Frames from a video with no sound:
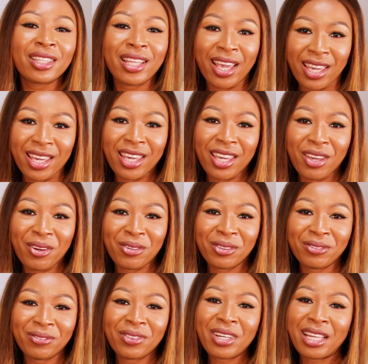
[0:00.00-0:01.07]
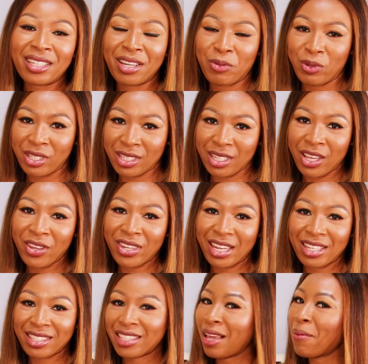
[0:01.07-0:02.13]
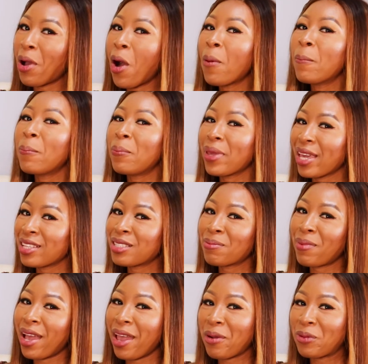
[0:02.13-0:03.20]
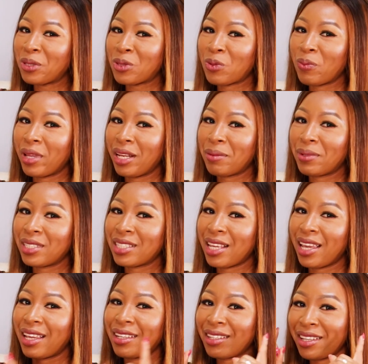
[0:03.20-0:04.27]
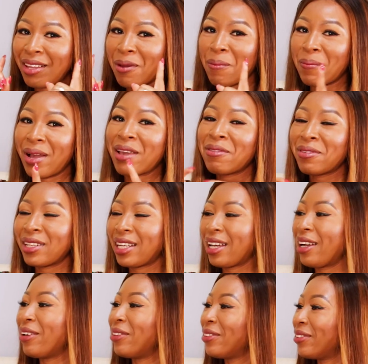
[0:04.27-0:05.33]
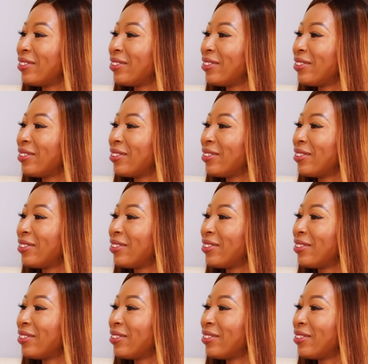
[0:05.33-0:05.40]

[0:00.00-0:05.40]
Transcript: Thank you, and I will see you next time on Be Inspired with Omele Bete. Bye for now.